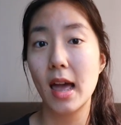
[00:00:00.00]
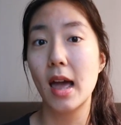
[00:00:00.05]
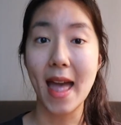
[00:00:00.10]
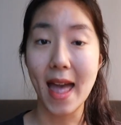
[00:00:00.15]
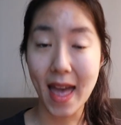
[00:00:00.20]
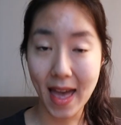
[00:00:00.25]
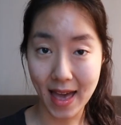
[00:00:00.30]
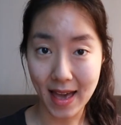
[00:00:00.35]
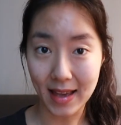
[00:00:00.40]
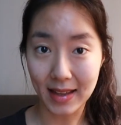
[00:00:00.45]

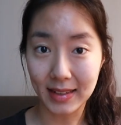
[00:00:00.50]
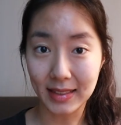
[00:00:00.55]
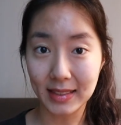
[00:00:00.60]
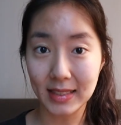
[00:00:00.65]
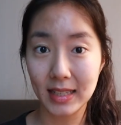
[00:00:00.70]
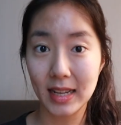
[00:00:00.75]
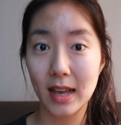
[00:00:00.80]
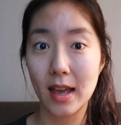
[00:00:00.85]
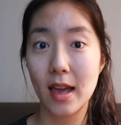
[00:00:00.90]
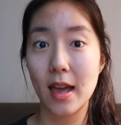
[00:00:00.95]

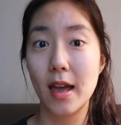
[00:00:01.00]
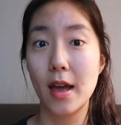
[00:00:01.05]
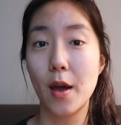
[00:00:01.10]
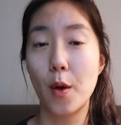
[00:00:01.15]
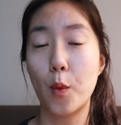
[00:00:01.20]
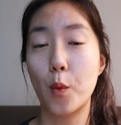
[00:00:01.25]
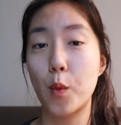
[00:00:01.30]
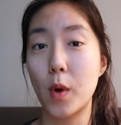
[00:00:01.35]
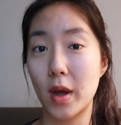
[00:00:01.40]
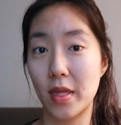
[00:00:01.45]
And
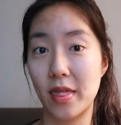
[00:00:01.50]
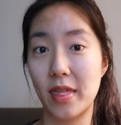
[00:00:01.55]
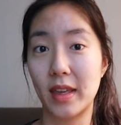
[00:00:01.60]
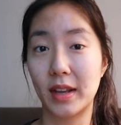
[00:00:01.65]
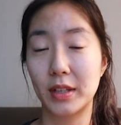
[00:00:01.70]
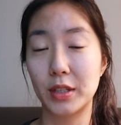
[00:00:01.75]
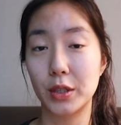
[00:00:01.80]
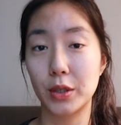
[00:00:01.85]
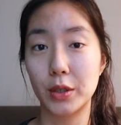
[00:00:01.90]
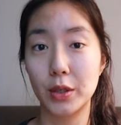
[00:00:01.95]
one
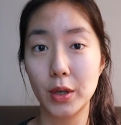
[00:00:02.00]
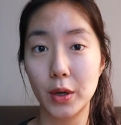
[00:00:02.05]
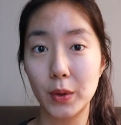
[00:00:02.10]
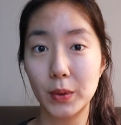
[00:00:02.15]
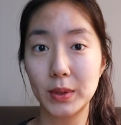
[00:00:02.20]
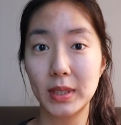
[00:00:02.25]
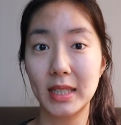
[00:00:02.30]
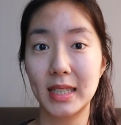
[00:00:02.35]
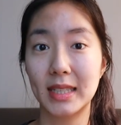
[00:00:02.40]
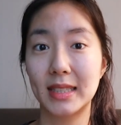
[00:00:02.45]
thing to
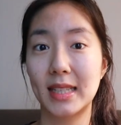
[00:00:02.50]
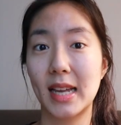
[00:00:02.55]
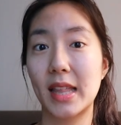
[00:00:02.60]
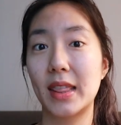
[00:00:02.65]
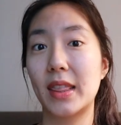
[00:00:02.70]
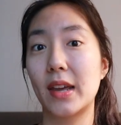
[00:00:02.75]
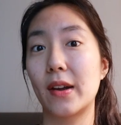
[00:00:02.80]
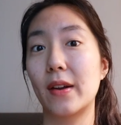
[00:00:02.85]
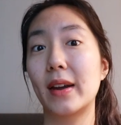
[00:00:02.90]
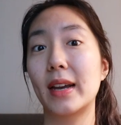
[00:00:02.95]
note is
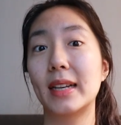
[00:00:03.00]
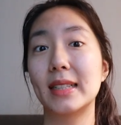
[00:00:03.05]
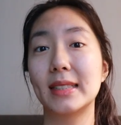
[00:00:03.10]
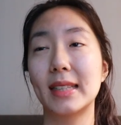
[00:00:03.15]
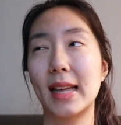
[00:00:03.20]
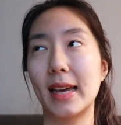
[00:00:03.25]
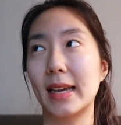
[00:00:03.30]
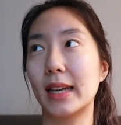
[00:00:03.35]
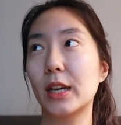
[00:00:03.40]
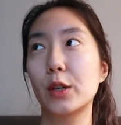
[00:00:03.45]
that there is
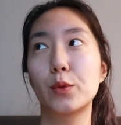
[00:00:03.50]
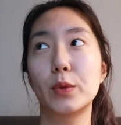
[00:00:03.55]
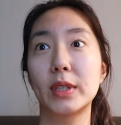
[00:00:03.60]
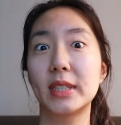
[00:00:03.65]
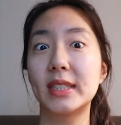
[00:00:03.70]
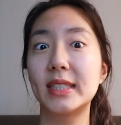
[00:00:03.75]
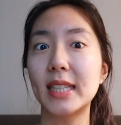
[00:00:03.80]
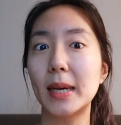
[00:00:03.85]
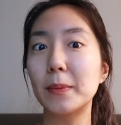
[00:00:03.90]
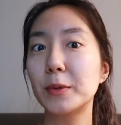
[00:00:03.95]
like a
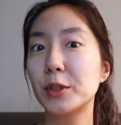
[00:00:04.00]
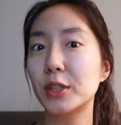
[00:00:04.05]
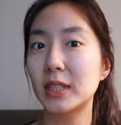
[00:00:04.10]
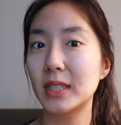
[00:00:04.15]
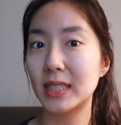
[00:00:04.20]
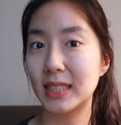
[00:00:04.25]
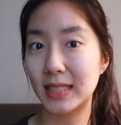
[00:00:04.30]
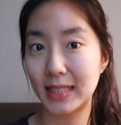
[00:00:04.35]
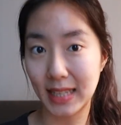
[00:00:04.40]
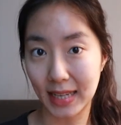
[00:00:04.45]

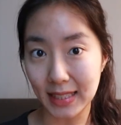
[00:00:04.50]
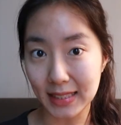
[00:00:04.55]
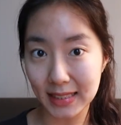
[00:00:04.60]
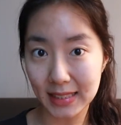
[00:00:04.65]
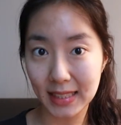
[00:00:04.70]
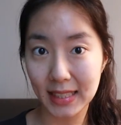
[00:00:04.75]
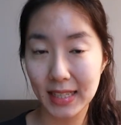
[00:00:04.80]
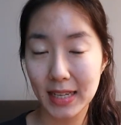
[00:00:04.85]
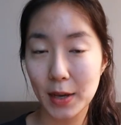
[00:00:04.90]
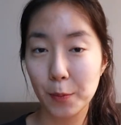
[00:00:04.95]
reception
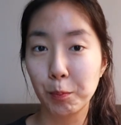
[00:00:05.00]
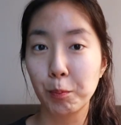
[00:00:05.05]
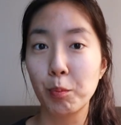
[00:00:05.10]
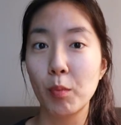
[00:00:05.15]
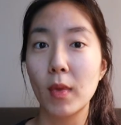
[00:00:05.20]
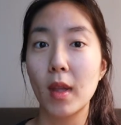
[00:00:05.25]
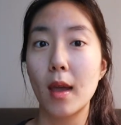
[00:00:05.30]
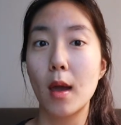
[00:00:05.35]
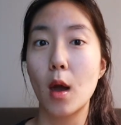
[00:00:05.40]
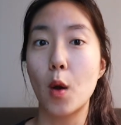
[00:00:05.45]
desk
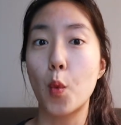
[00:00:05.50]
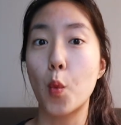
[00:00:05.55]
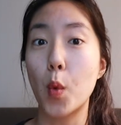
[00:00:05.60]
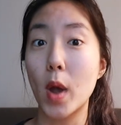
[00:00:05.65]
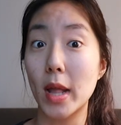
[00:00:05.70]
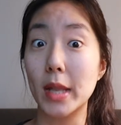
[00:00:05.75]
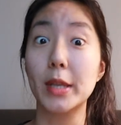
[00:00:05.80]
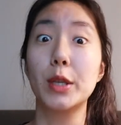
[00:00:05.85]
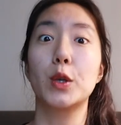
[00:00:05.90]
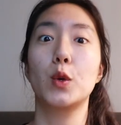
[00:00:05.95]

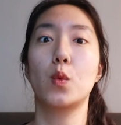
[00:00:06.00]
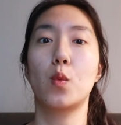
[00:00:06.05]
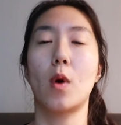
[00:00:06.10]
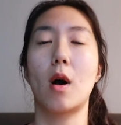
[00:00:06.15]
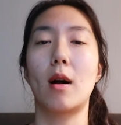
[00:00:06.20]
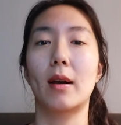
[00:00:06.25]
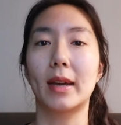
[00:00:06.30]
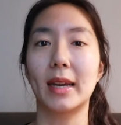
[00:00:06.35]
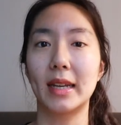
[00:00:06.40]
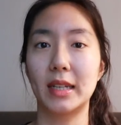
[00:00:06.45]
when you
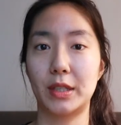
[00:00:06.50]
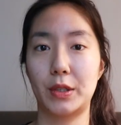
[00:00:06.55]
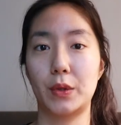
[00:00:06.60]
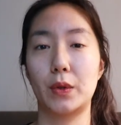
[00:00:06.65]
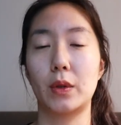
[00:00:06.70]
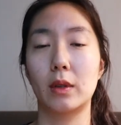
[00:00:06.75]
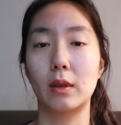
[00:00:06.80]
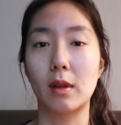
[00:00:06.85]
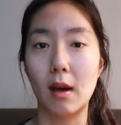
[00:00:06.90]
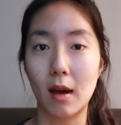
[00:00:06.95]
walk into
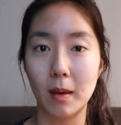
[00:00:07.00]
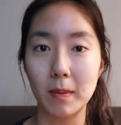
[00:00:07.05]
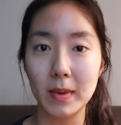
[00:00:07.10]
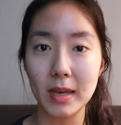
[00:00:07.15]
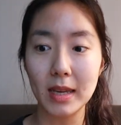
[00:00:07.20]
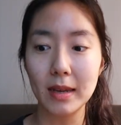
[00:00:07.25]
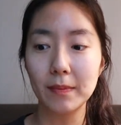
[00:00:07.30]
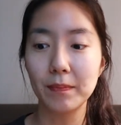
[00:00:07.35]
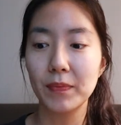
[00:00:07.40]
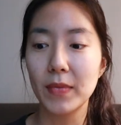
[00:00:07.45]
the
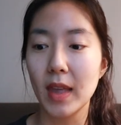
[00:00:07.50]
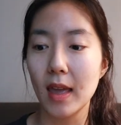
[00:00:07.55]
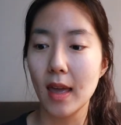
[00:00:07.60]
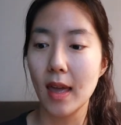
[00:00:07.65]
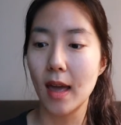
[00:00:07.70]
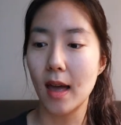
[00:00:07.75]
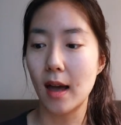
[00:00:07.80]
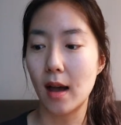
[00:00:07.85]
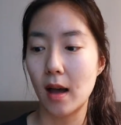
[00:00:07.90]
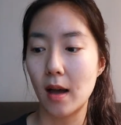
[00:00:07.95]
lobby.
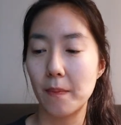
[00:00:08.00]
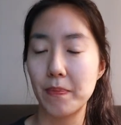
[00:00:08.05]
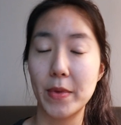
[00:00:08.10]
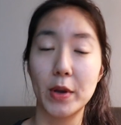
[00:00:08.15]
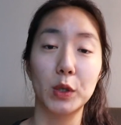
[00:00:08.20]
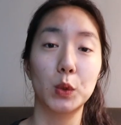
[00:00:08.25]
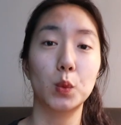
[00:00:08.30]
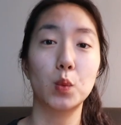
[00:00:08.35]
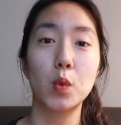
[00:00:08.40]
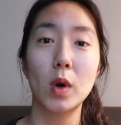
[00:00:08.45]

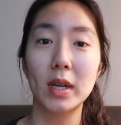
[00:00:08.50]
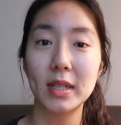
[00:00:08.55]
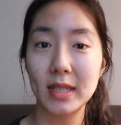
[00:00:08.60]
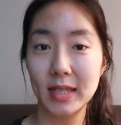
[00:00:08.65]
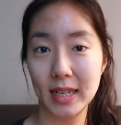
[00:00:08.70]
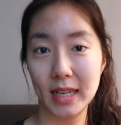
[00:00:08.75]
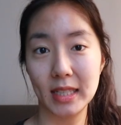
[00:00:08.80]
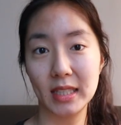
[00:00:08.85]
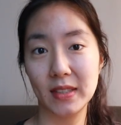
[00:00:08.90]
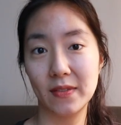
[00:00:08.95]
There's
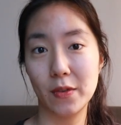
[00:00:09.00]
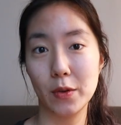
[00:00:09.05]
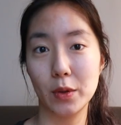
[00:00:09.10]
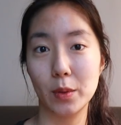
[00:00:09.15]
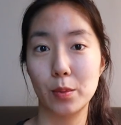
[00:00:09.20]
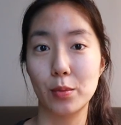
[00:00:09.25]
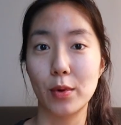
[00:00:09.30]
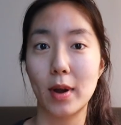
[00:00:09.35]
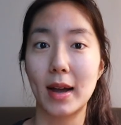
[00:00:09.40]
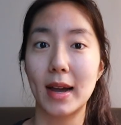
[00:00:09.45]
one desk for
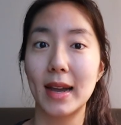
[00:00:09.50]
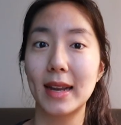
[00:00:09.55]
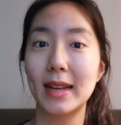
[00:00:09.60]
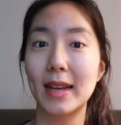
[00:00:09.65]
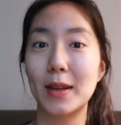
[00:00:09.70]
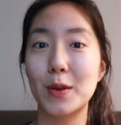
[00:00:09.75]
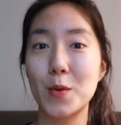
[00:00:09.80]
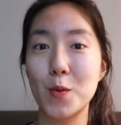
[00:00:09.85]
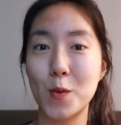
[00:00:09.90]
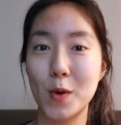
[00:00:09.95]
the
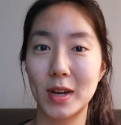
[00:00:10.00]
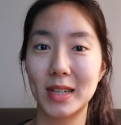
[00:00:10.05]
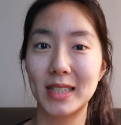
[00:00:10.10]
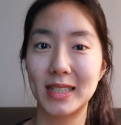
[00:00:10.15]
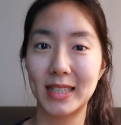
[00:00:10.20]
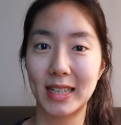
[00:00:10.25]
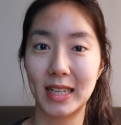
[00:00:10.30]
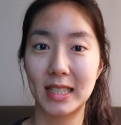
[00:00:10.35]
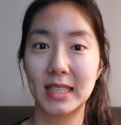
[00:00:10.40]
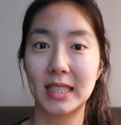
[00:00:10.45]
bride and
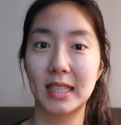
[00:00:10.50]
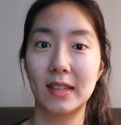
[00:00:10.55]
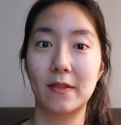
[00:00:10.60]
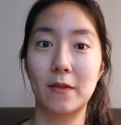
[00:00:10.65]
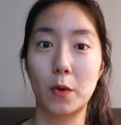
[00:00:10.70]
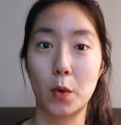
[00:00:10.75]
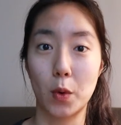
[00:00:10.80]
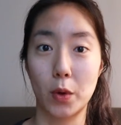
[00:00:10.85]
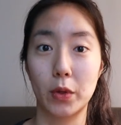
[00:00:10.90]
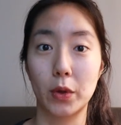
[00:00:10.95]
one desk
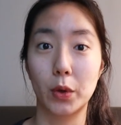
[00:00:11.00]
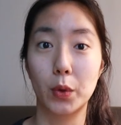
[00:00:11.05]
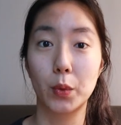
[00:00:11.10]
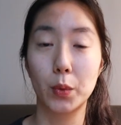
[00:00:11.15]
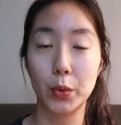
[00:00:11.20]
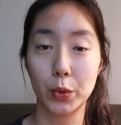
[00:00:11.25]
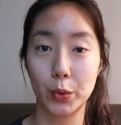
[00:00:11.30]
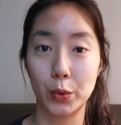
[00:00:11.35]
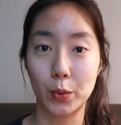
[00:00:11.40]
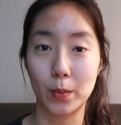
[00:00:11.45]
for the
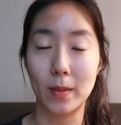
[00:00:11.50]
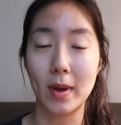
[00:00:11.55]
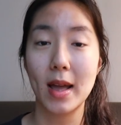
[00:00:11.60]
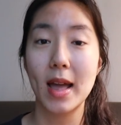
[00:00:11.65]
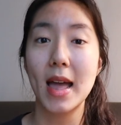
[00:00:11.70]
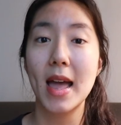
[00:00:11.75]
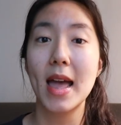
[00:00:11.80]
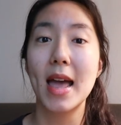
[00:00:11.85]
groom.